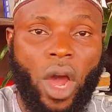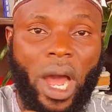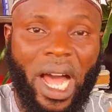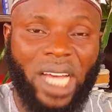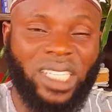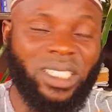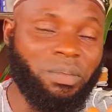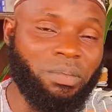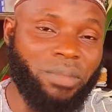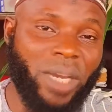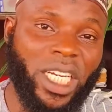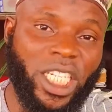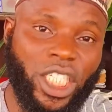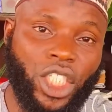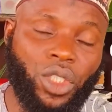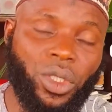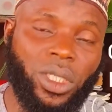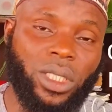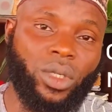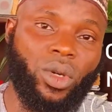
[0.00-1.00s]
as many
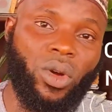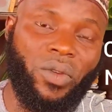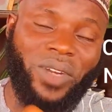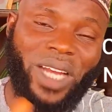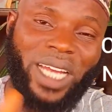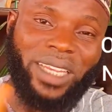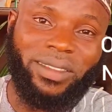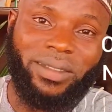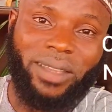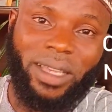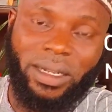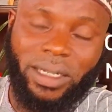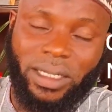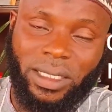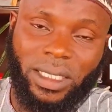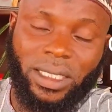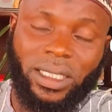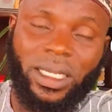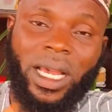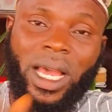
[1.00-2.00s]
units of that
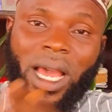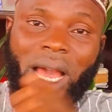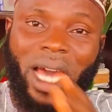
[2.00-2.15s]
terraces,